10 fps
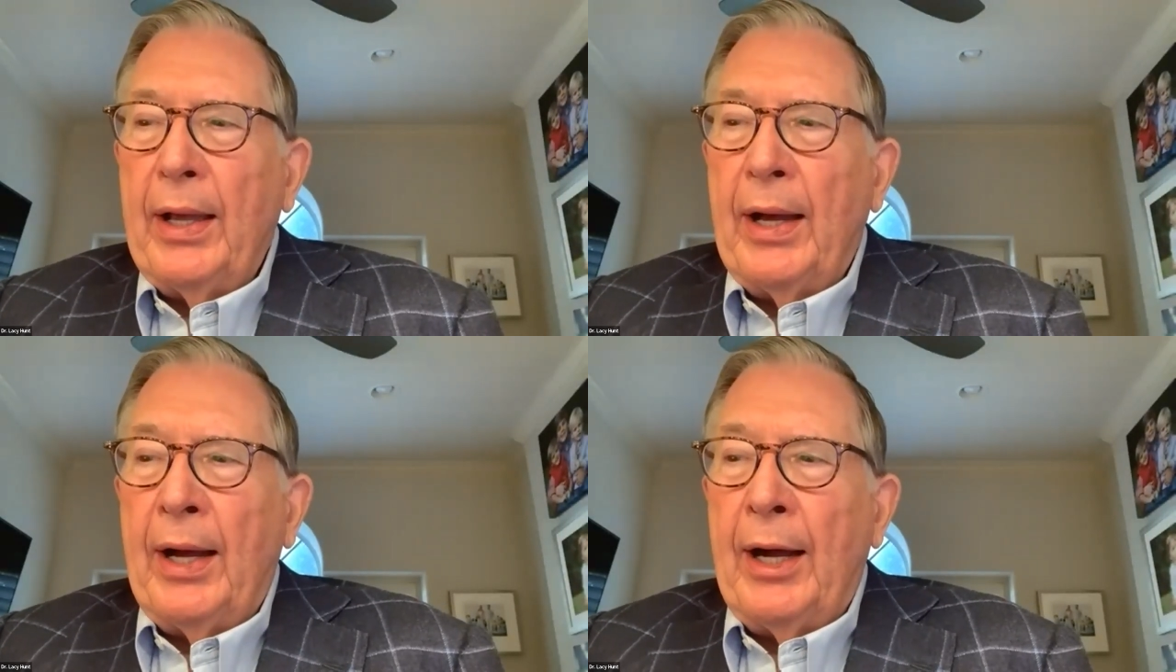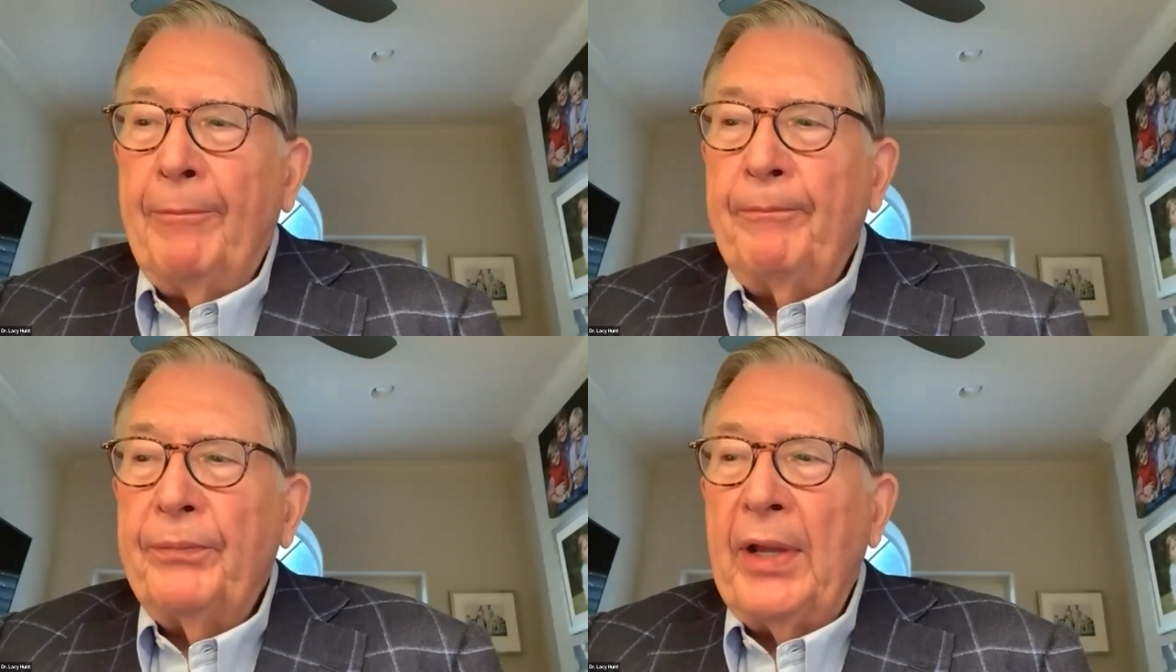
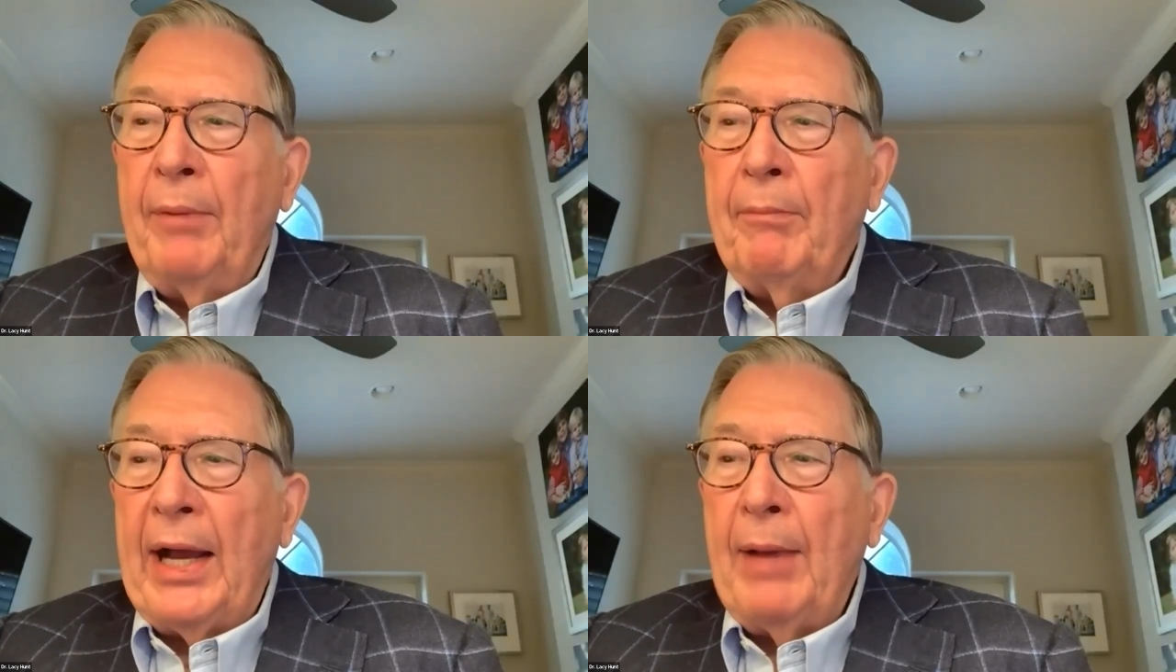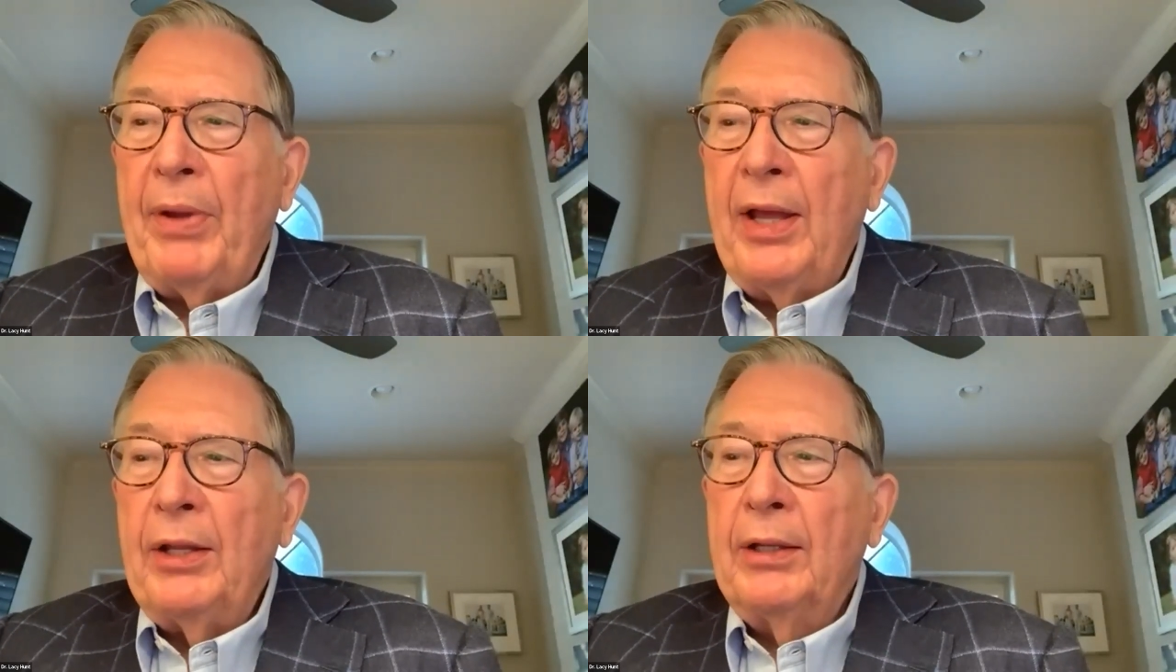Um, in my
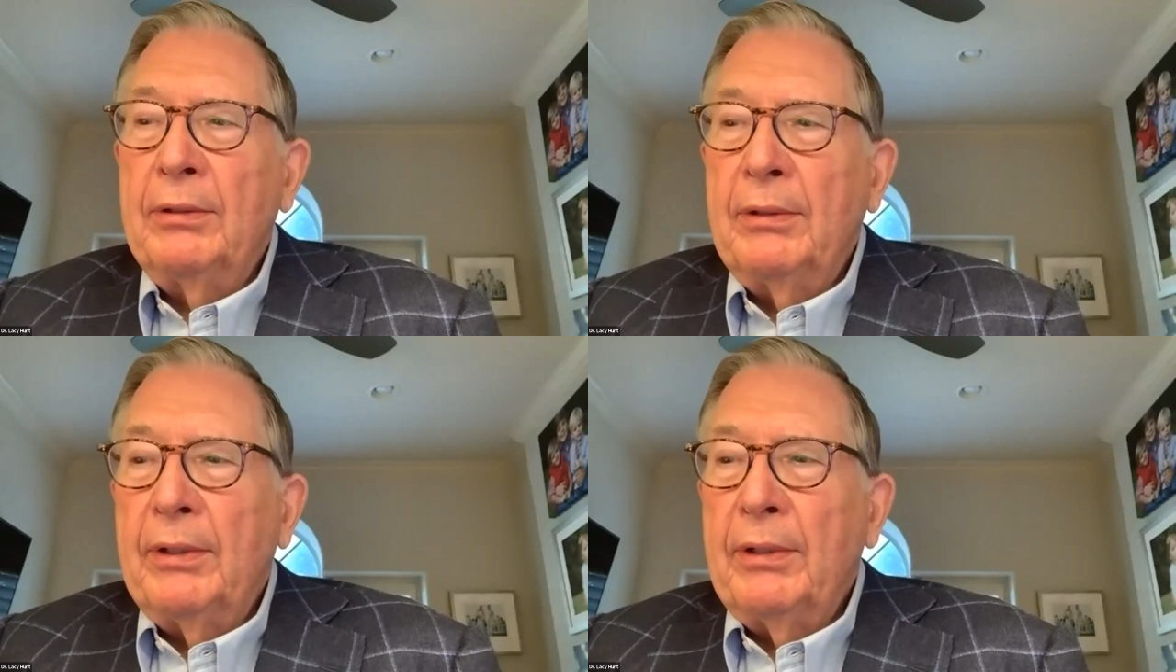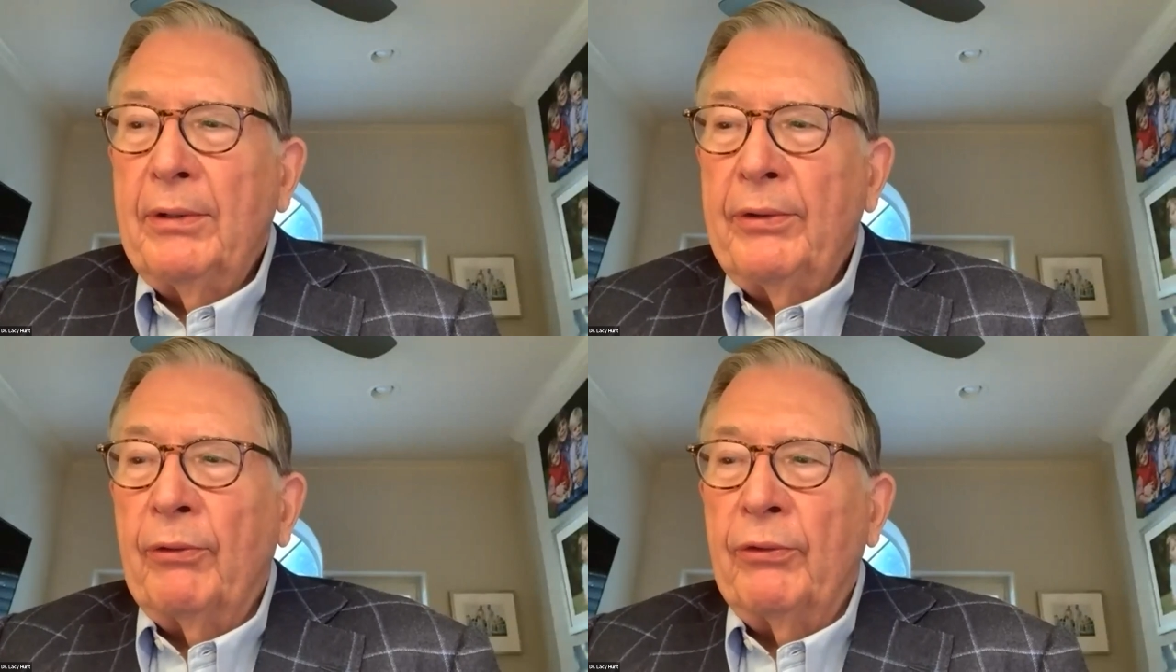opinion,
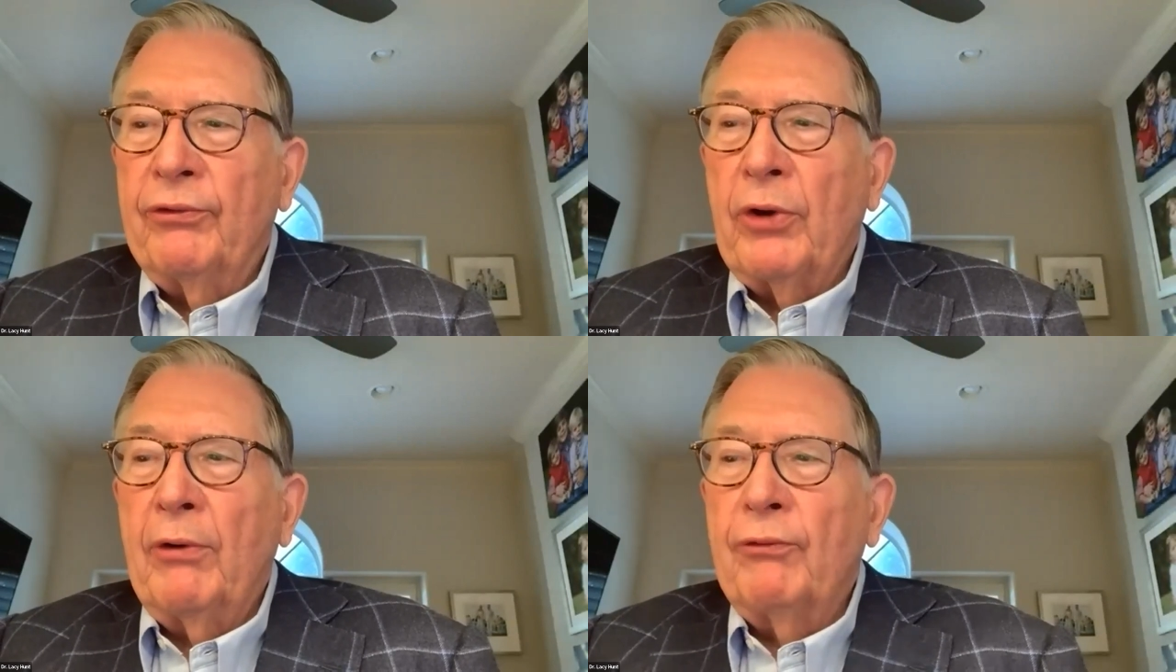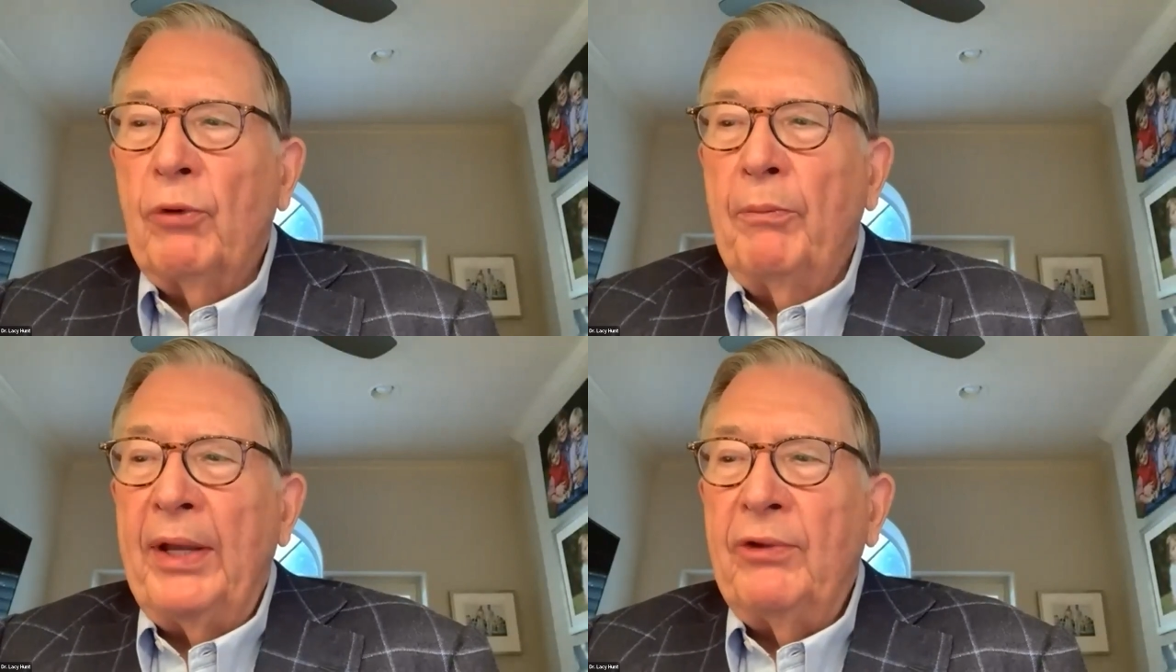the reserves
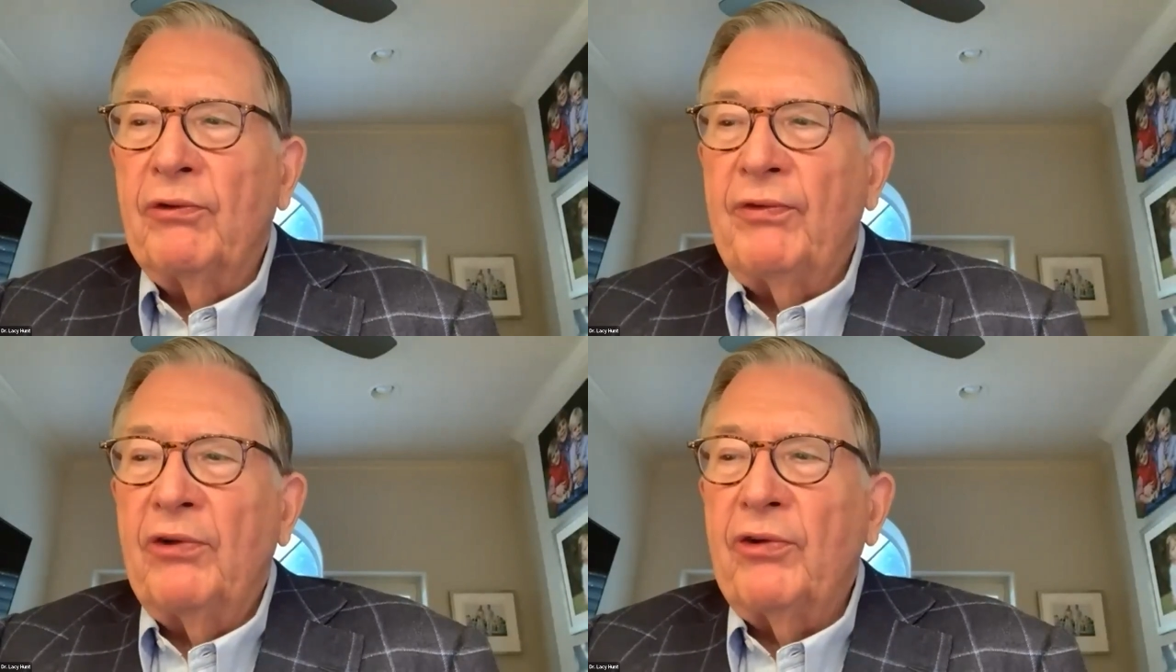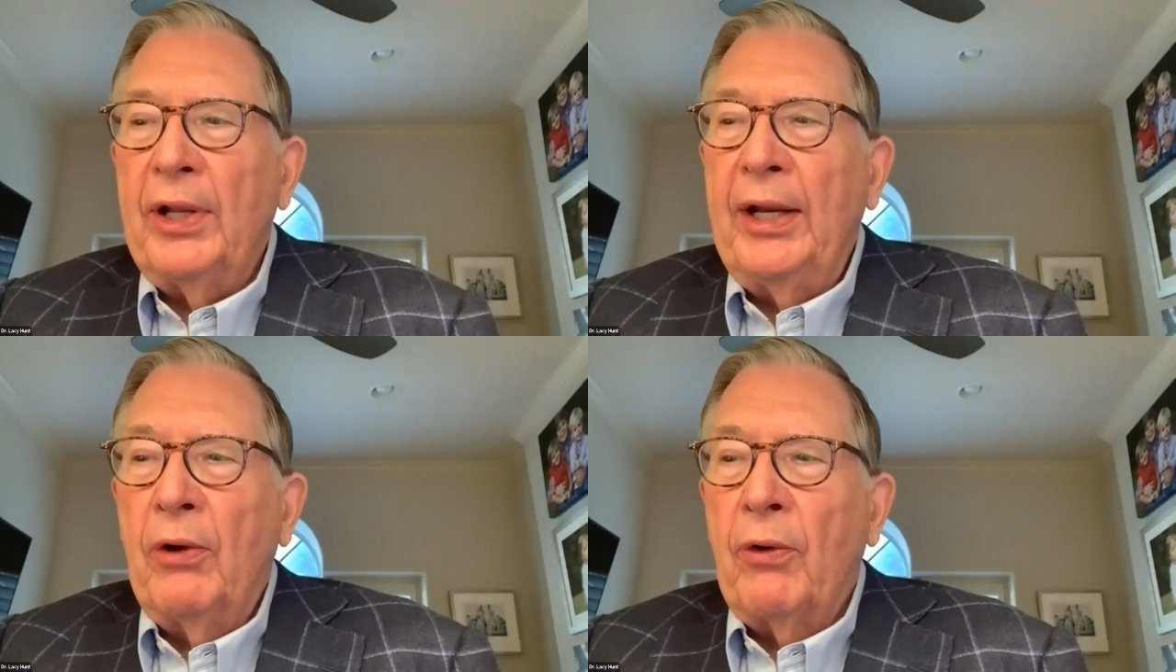will be
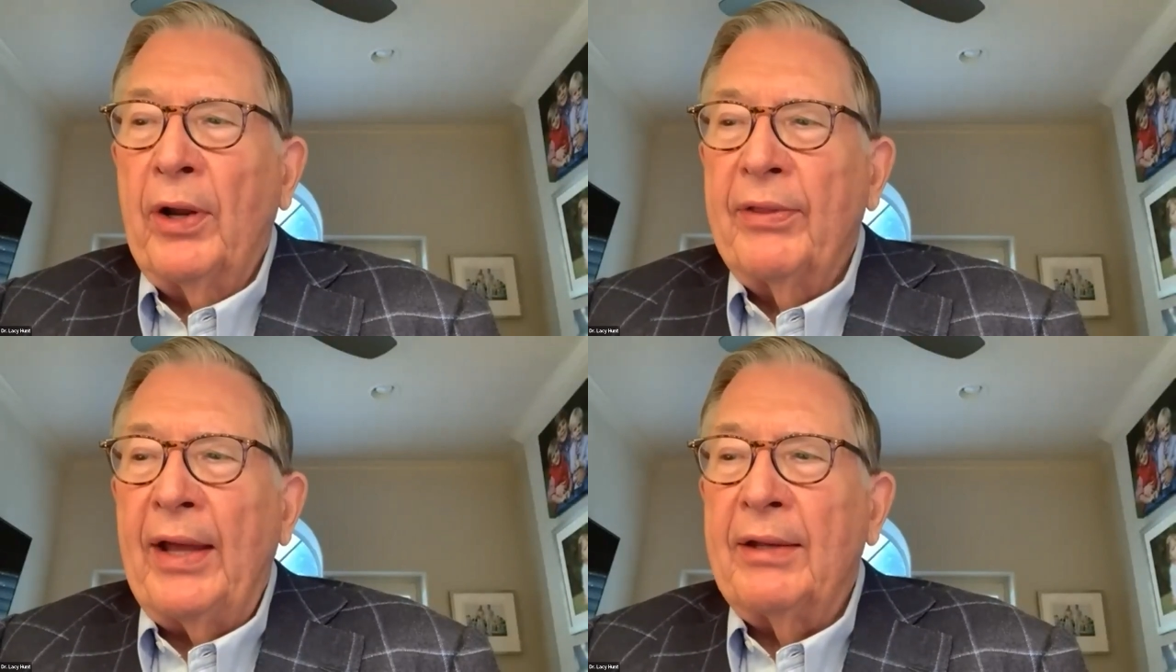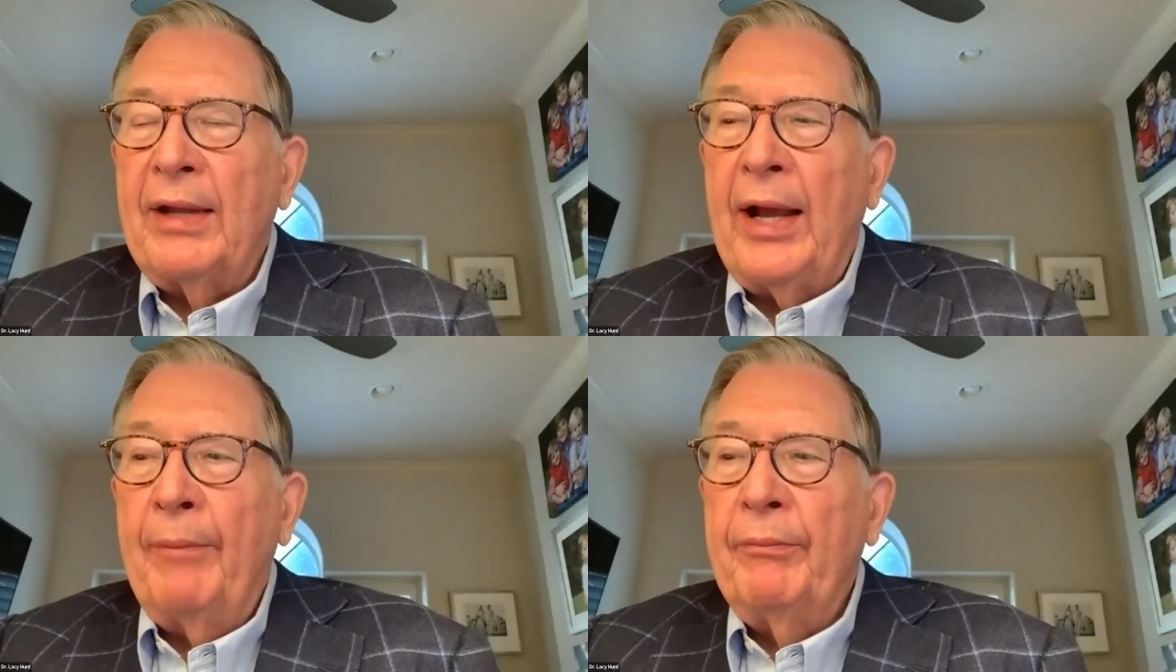sufficiently lower at that
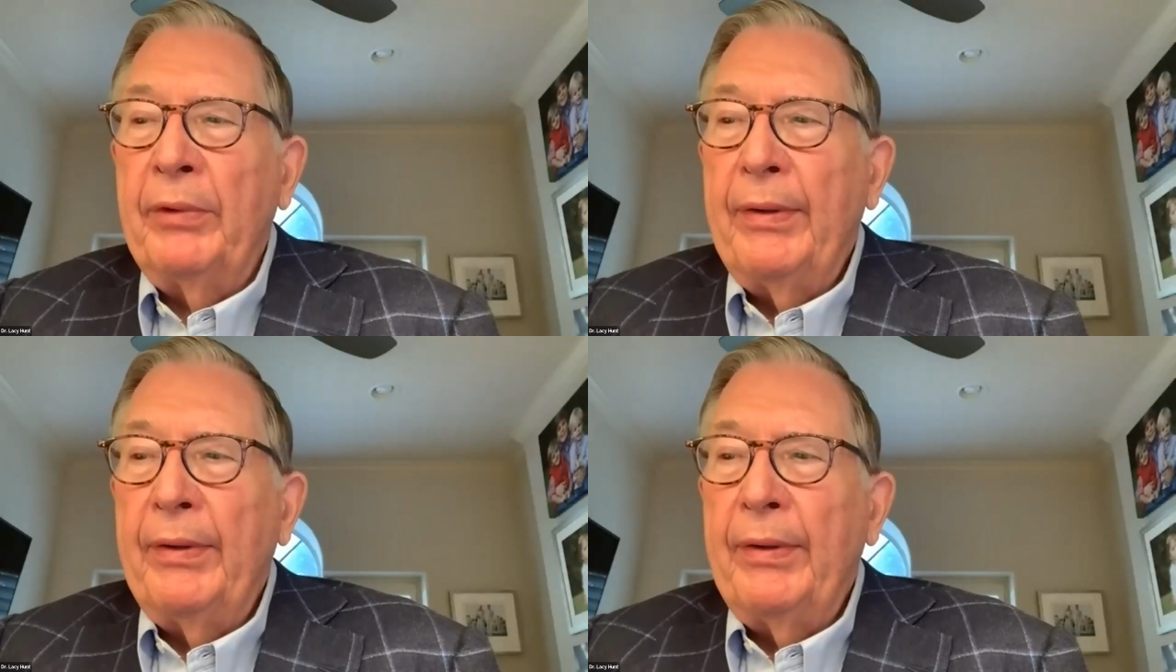time,